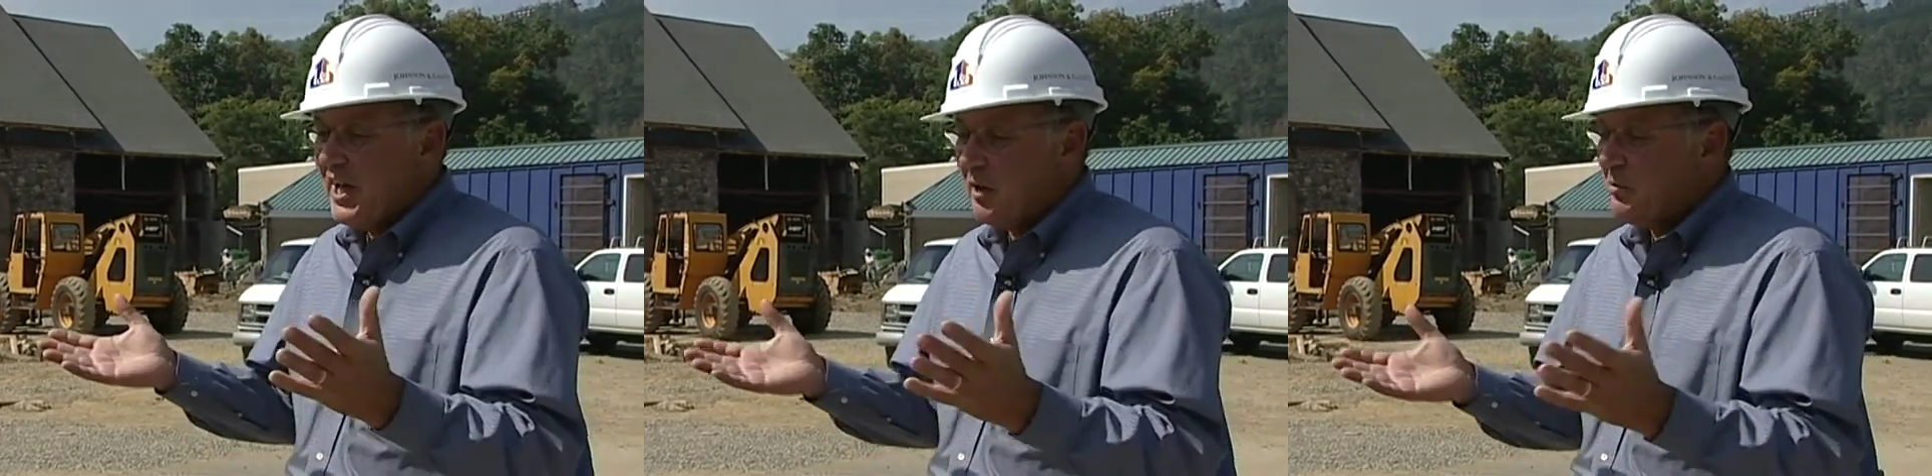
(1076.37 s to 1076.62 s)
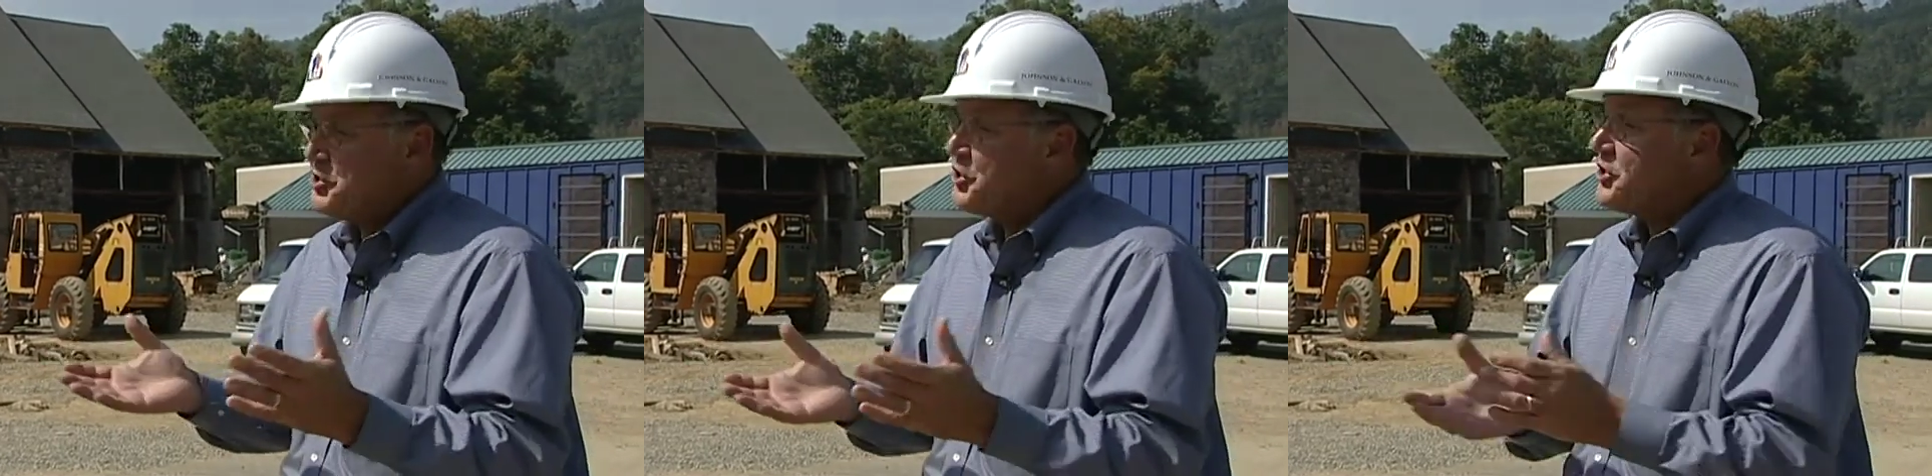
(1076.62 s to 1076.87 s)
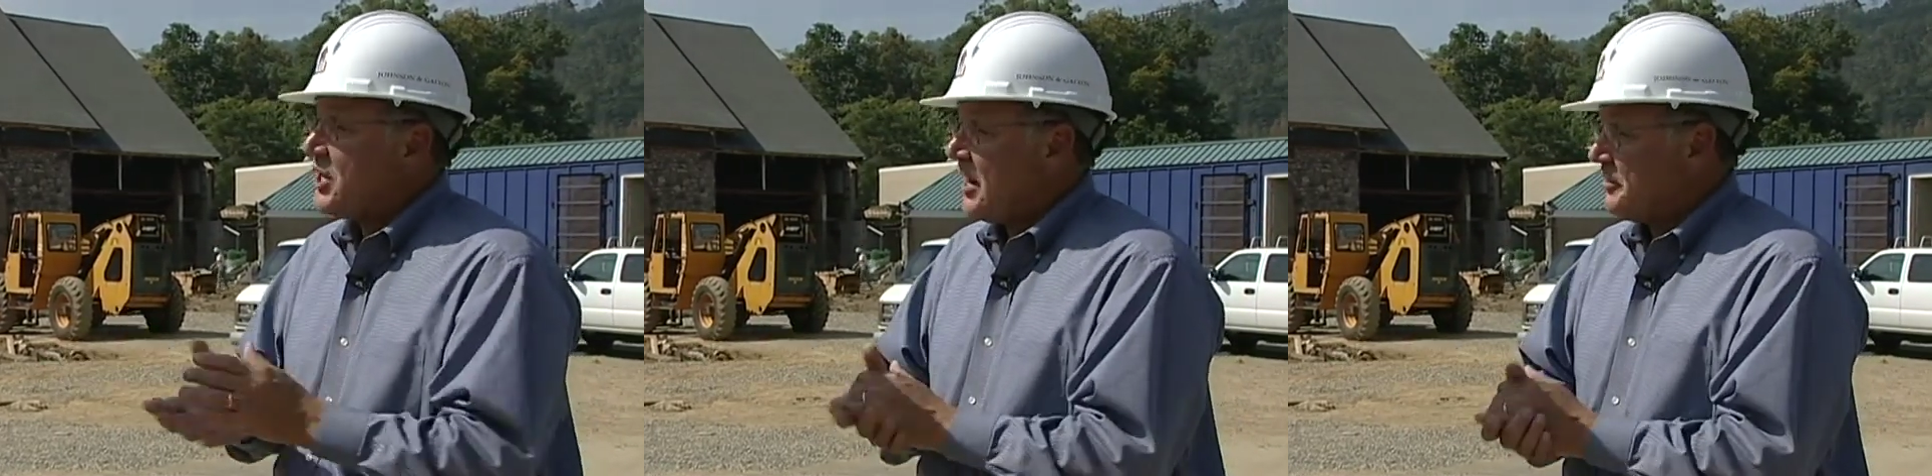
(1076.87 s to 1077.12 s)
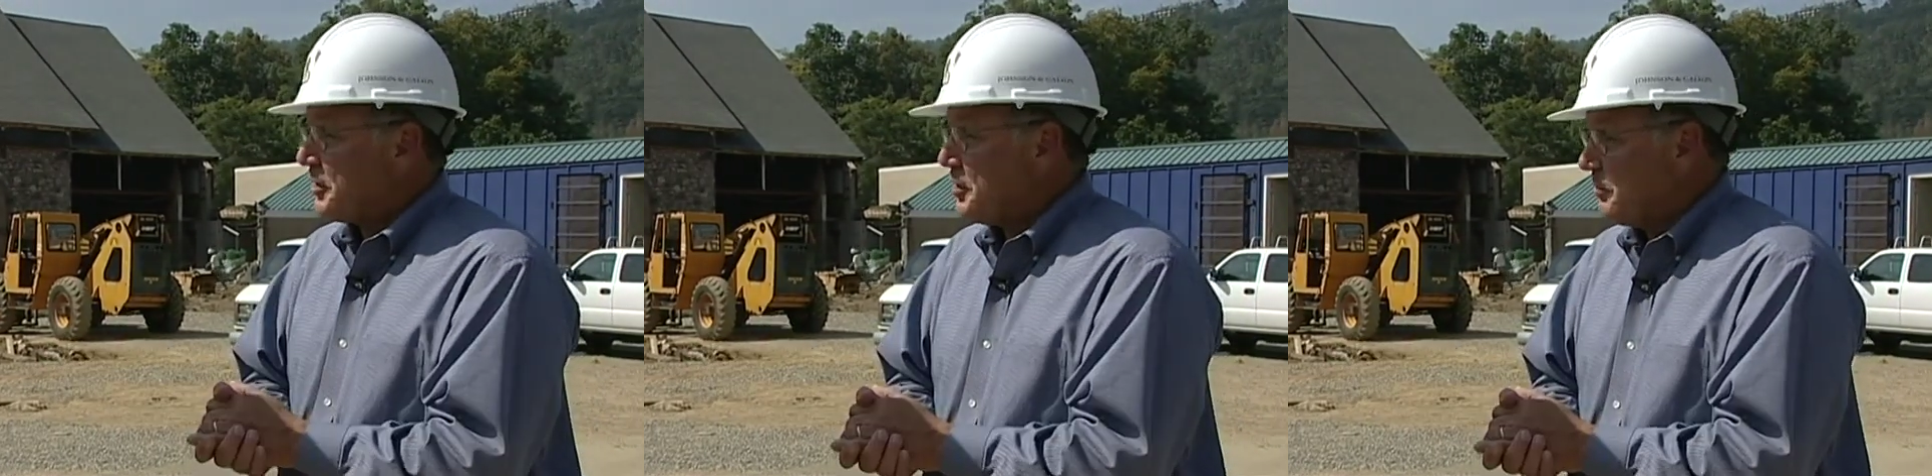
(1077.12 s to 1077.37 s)
and we just
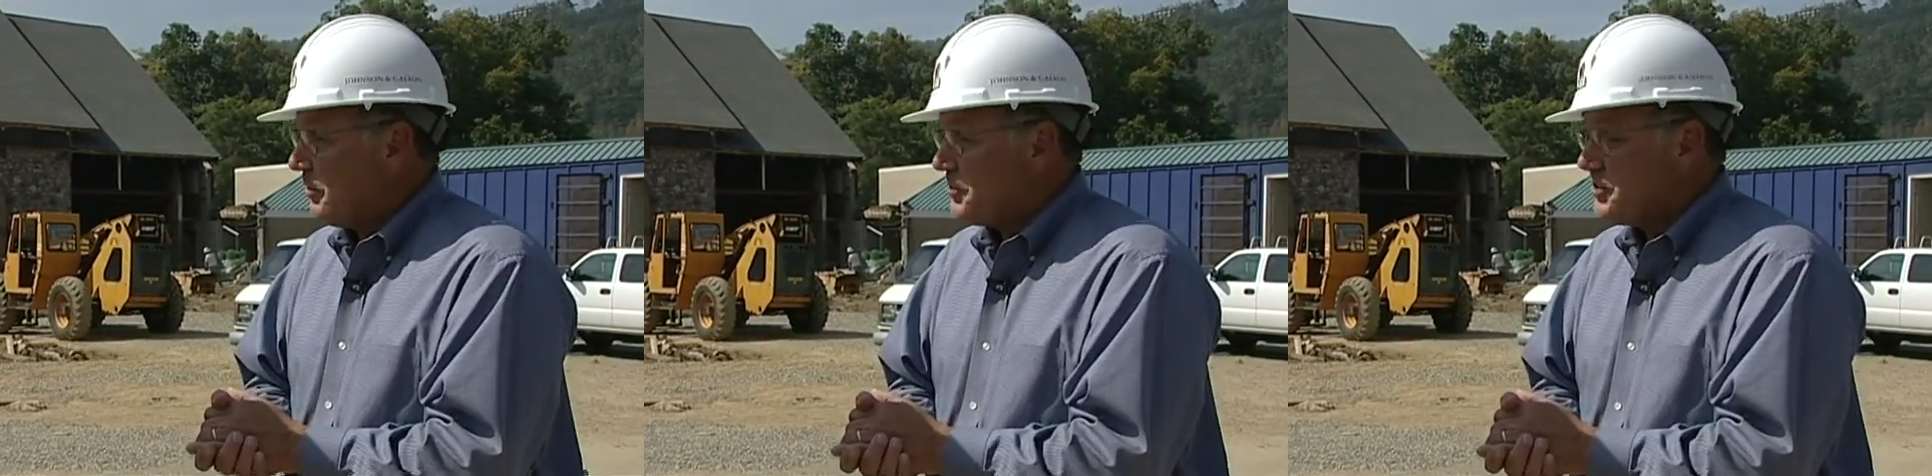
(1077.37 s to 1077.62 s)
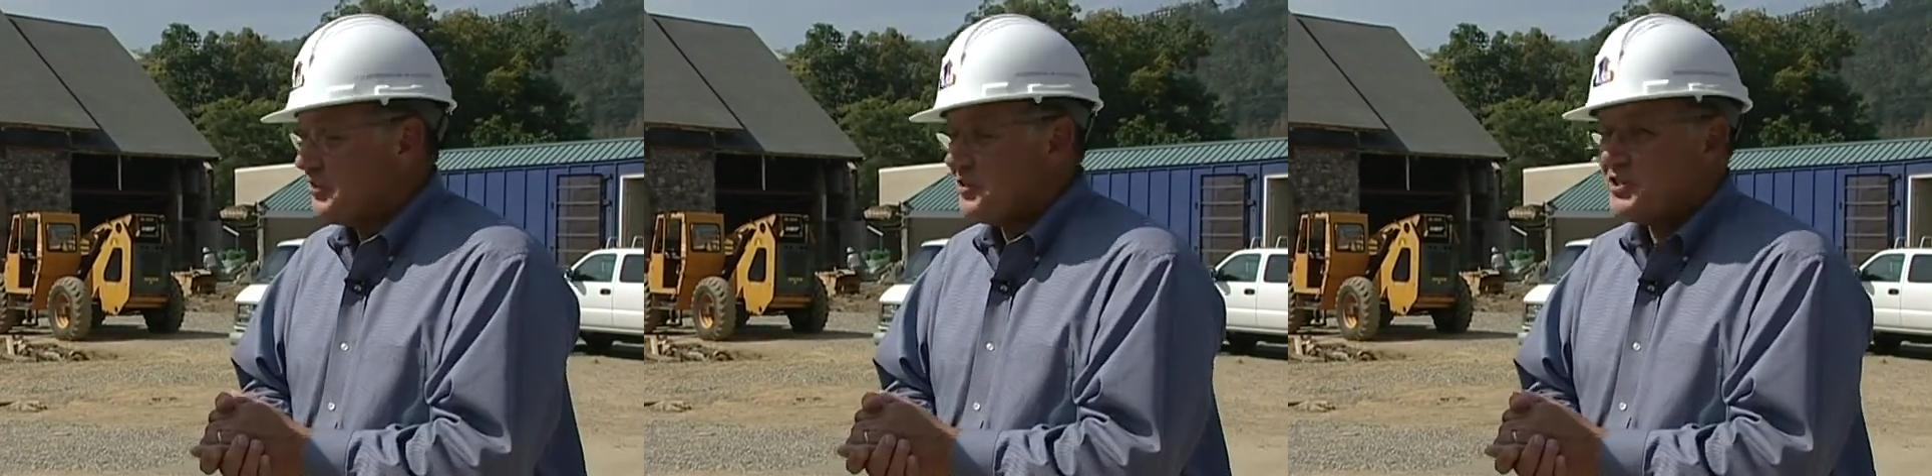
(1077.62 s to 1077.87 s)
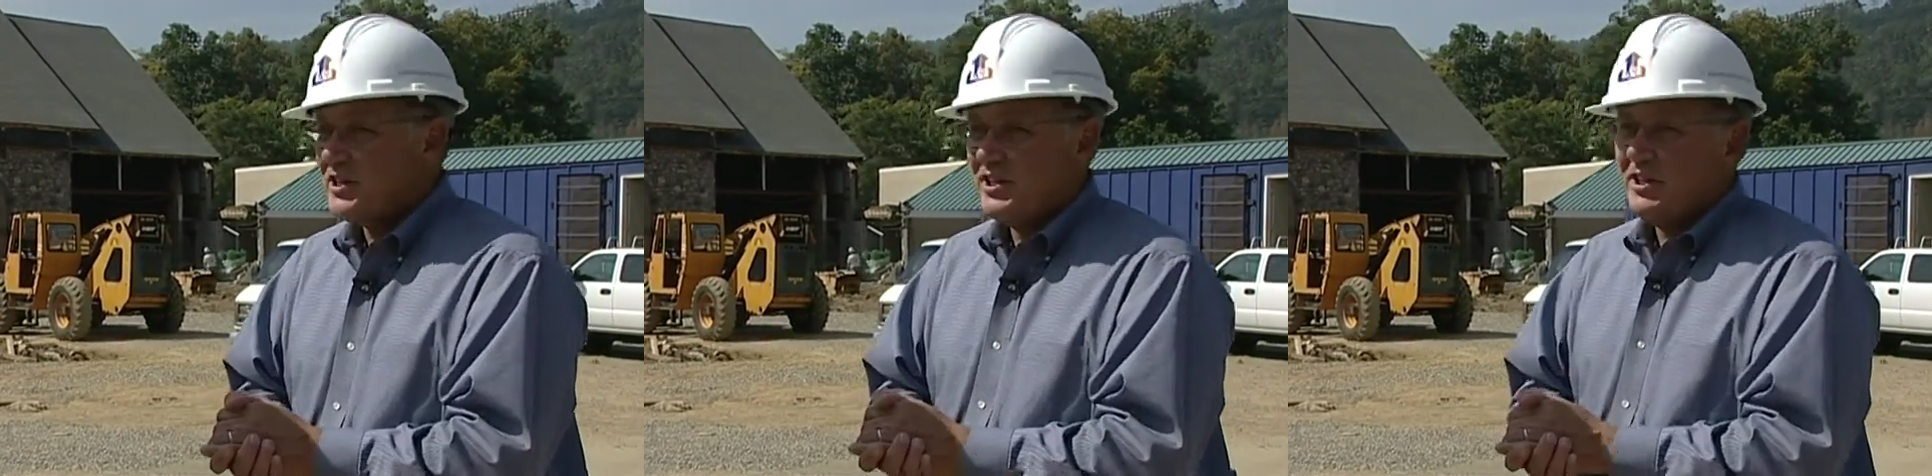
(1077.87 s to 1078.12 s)
shot the commercials